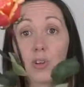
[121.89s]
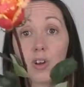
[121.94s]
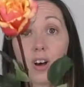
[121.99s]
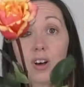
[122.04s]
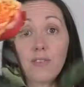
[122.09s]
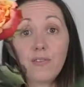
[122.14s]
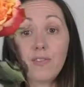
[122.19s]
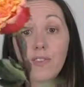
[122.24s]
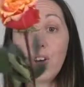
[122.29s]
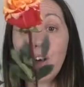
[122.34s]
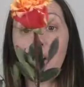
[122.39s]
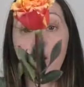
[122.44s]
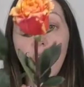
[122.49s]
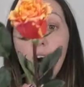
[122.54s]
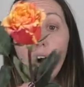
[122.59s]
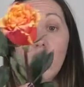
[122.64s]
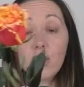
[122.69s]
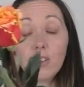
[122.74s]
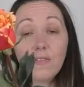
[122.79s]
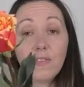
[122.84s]
off
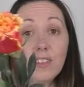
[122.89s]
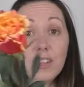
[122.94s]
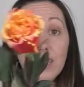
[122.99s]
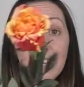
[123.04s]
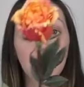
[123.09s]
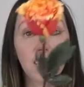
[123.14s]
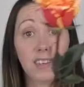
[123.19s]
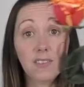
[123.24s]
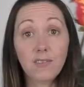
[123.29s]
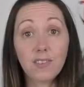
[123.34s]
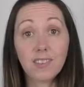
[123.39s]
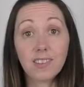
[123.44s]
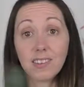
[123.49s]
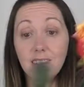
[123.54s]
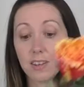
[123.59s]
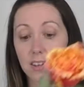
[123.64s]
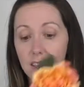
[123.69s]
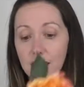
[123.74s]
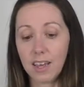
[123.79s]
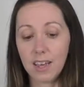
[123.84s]
all of the leaves,
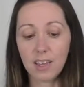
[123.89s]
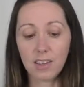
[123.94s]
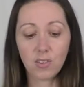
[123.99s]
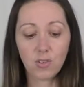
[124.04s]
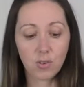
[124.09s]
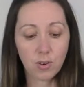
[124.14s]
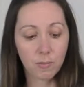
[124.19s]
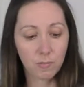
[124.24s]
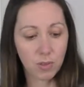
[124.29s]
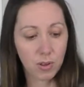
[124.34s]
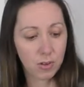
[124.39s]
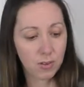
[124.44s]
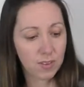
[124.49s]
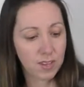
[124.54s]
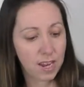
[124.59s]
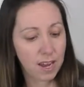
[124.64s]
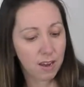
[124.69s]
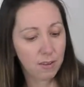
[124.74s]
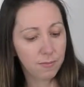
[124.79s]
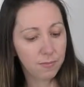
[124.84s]
strip those
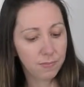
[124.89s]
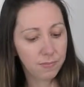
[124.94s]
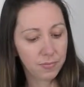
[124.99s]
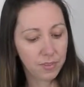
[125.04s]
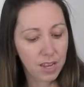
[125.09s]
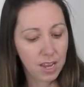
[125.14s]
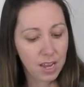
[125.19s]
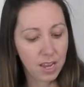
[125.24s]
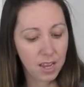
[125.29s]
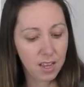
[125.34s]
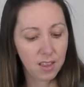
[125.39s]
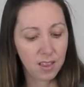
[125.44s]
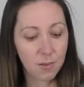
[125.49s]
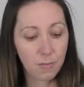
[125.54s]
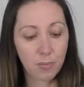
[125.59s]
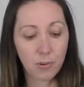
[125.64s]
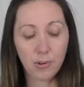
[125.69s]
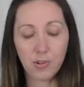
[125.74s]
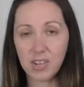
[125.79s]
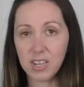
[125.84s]
down. The
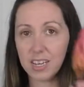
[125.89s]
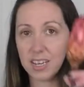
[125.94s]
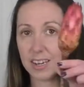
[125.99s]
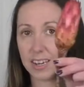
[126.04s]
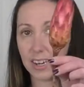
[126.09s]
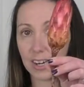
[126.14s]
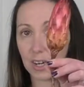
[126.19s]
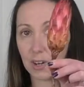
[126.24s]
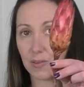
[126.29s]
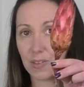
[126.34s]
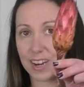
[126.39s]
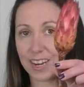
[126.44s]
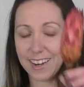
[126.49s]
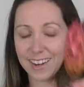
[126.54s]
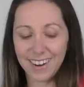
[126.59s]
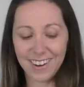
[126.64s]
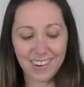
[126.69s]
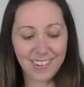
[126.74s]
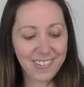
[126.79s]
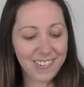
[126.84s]
protea are ready
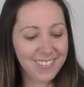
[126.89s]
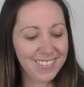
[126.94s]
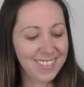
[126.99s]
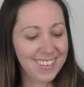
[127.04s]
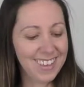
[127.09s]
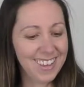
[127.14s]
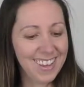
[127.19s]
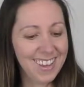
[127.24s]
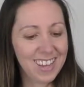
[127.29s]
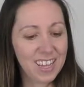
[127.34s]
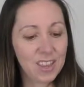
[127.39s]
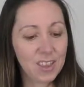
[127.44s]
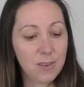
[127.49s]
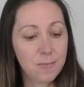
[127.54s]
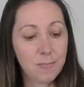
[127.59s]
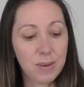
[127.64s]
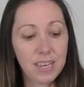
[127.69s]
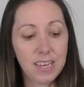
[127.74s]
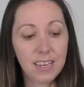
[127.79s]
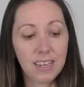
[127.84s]
to go. The
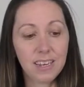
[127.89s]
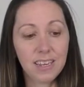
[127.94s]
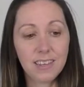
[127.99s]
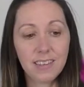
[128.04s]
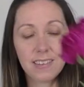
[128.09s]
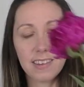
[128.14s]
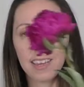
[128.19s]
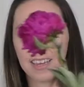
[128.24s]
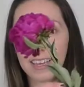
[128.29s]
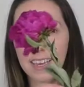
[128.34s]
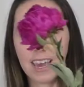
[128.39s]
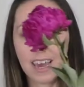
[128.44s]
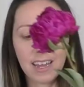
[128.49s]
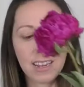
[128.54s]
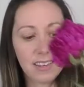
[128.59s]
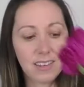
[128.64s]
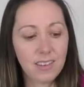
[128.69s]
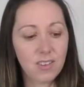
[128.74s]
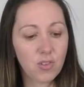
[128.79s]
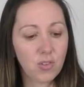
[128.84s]
peonies,
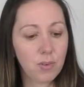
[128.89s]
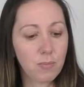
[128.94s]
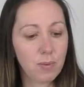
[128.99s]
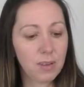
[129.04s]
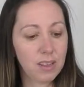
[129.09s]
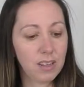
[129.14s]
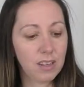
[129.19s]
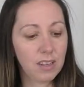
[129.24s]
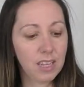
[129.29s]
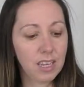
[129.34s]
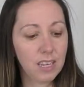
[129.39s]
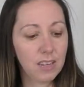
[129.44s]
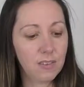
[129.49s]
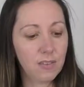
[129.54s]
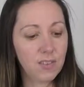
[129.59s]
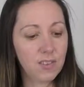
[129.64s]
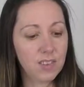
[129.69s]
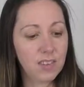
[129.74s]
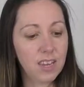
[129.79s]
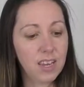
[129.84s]
again, stripping the
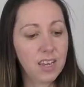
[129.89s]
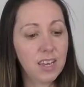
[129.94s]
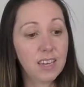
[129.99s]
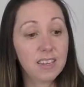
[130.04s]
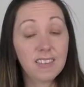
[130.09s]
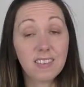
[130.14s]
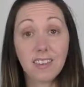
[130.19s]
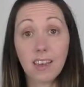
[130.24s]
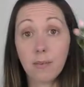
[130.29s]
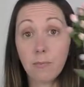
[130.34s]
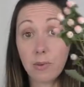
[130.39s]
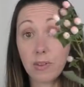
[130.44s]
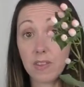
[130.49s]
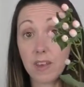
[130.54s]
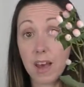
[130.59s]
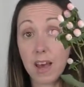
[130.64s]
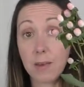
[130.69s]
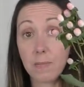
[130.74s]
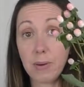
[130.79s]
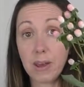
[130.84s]
leaves. Same with the
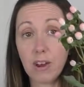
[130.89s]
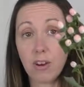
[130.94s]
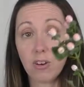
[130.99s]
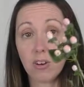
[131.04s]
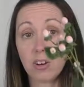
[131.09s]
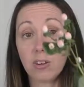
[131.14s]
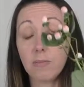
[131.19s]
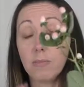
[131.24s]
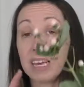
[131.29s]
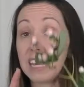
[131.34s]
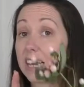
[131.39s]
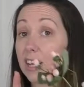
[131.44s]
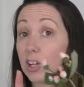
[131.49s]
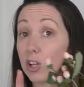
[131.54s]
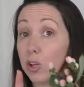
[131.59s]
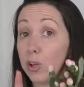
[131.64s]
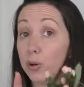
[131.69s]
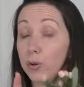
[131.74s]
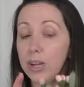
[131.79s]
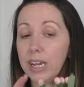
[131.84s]
Hypericum,
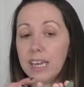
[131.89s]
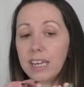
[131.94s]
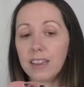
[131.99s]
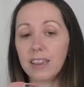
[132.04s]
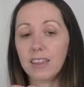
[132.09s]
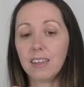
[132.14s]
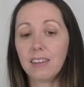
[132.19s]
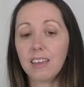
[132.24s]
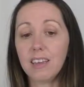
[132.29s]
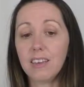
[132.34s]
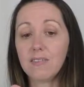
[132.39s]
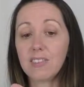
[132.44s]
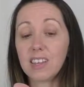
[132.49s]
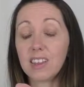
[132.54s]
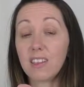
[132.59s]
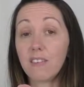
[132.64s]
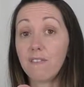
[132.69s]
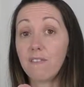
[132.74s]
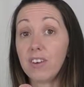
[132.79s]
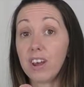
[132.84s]
including the leaves at
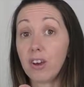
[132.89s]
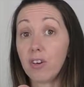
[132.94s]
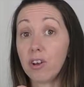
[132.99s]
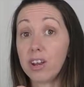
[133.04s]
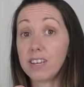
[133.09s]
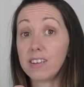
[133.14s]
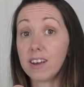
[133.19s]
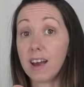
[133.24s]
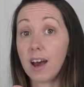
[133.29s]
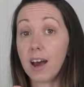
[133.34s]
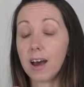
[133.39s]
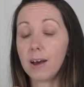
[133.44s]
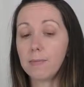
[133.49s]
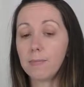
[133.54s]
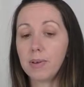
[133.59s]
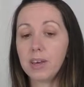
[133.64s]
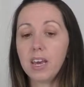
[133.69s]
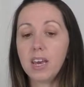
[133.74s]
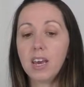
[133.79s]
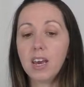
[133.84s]
the very top.
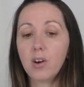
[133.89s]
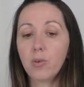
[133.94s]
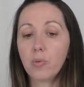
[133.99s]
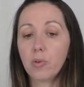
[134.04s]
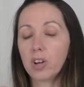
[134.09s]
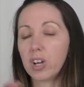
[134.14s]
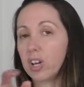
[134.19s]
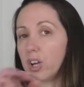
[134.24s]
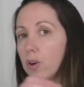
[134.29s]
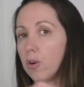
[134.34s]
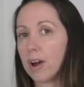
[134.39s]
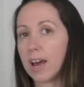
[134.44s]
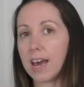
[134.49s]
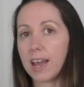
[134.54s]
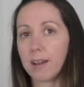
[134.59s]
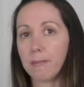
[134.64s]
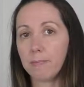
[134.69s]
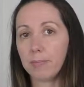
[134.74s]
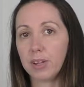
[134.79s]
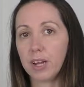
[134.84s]
We're going to go
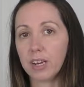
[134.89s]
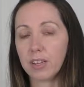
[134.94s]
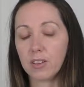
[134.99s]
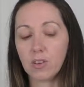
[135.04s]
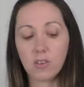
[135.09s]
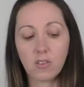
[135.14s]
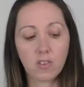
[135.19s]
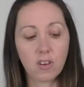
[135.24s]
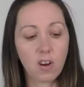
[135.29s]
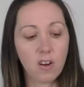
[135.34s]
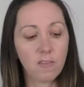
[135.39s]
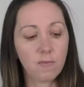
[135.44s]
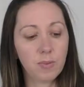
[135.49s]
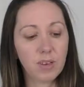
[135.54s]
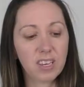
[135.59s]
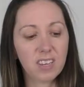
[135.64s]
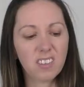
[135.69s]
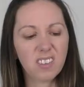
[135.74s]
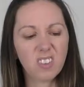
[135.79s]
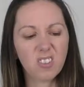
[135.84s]
ahead and pluck those off
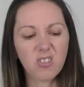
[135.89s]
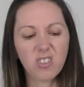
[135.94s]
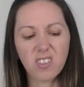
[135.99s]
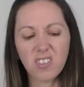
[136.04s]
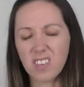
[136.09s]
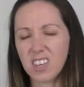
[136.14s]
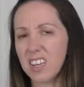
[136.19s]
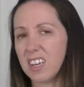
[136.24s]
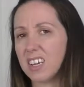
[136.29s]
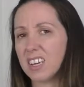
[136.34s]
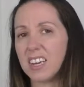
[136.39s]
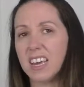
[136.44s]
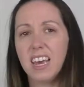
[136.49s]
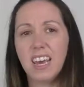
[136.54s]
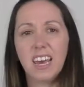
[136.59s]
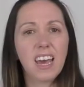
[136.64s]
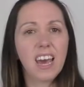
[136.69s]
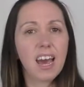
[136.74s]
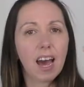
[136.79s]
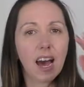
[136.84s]
because they're just going to
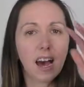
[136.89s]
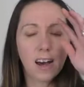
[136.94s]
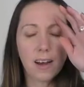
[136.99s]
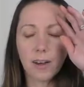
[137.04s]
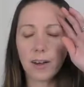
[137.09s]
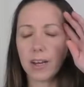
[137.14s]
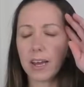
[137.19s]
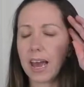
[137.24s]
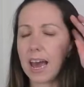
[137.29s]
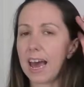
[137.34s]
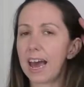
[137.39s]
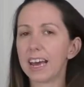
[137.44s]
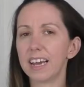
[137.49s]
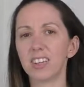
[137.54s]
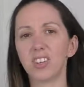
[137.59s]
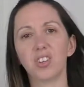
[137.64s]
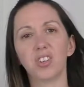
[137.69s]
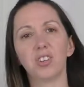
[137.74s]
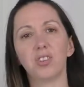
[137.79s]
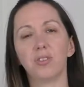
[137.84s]

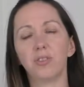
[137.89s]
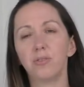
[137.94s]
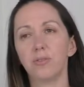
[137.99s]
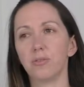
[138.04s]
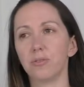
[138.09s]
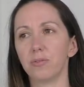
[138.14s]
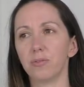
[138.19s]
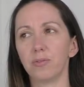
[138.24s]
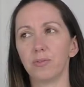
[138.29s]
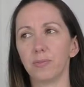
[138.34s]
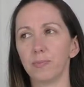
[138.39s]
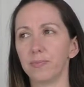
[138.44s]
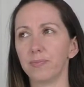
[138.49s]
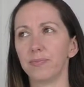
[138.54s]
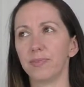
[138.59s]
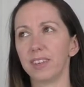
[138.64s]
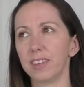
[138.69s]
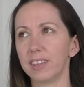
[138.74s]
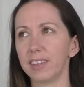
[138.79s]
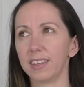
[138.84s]
add to,
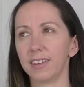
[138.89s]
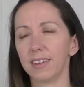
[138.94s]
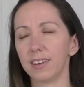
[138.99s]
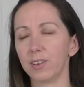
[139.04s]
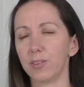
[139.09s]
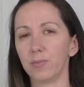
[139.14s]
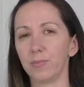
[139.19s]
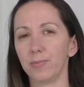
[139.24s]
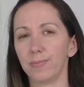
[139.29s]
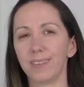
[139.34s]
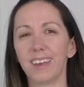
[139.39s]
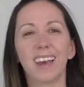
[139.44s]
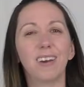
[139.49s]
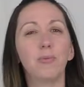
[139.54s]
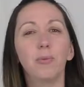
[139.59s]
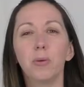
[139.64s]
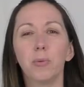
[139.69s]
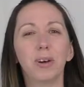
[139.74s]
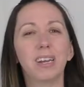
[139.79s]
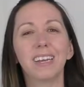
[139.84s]

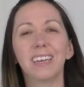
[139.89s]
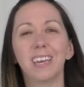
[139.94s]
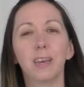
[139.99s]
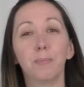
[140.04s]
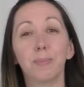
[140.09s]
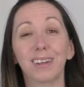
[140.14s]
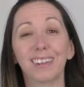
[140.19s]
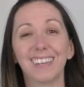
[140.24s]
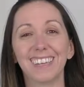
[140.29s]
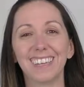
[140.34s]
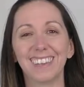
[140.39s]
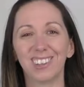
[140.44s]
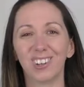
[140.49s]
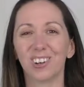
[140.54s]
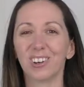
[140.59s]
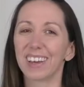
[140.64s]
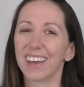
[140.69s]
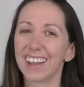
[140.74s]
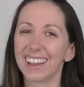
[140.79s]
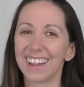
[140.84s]
we want to keep a clean
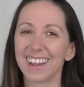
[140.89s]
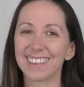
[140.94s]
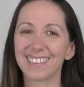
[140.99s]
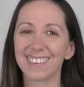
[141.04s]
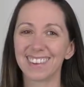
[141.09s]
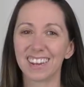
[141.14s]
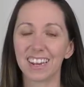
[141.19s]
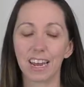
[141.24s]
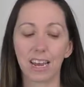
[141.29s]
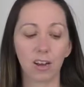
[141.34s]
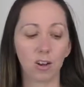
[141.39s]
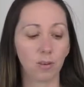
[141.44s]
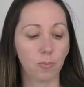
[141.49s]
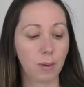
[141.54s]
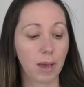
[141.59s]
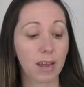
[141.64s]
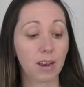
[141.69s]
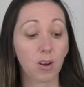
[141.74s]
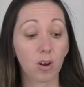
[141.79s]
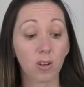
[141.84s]
look, and that's going to help.
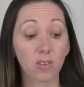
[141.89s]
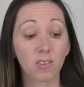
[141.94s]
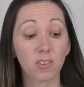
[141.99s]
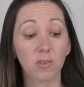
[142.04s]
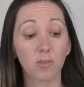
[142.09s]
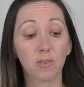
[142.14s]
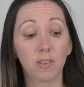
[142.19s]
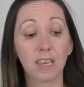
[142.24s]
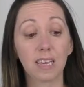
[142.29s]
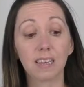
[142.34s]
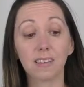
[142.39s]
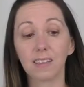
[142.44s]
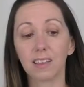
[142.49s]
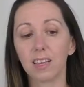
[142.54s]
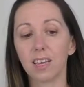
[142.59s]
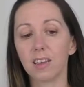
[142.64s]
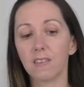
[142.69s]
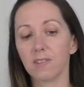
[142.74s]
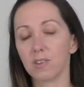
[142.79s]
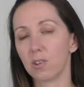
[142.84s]
And also these
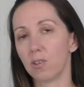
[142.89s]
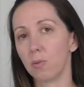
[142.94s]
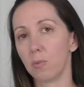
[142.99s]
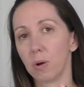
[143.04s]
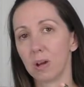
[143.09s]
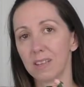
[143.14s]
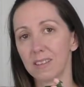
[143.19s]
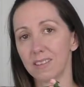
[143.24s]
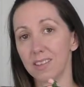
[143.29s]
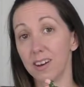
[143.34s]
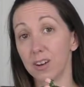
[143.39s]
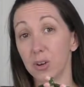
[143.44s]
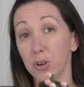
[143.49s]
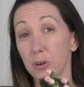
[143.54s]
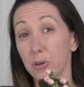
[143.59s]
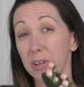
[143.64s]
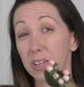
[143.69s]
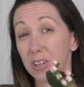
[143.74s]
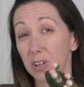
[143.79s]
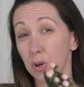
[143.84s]
leaves are the ones that are
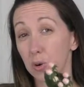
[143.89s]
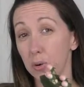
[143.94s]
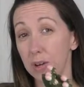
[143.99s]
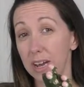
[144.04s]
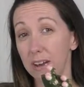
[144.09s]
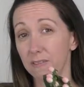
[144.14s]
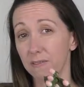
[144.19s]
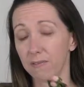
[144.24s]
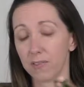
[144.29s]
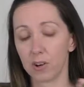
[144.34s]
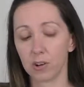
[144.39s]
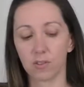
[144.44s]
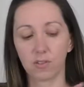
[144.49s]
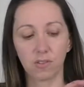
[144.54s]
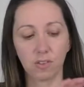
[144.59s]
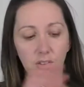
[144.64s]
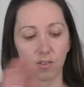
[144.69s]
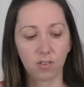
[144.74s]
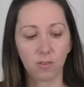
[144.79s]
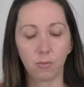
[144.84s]
going to go down
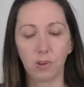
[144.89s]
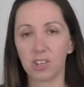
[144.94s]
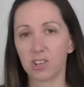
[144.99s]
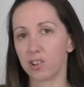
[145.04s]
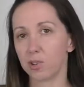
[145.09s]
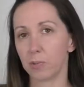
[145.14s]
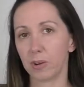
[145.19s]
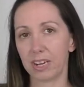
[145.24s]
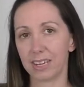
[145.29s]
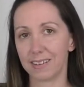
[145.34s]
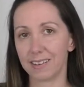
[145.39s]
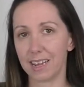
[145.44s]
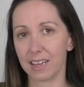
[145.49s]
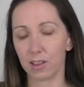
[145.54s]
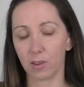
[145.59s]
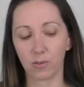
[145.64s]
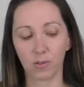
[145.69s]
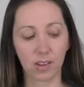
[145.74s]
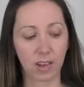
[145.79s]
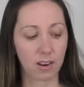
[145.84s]
first. So we just want to take
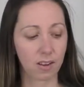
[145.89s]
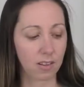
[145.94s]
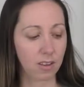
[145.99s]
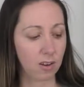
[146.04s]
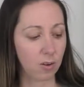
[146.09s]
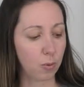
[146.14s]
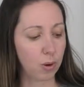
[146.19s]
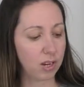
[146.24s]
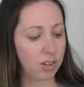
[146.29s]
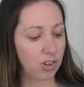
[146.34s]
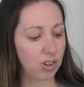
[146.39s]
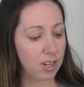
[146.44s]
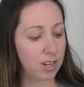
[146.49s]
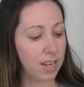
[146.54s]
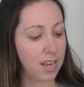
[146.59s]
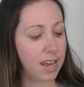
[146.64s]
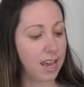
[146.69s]
those out of the equation.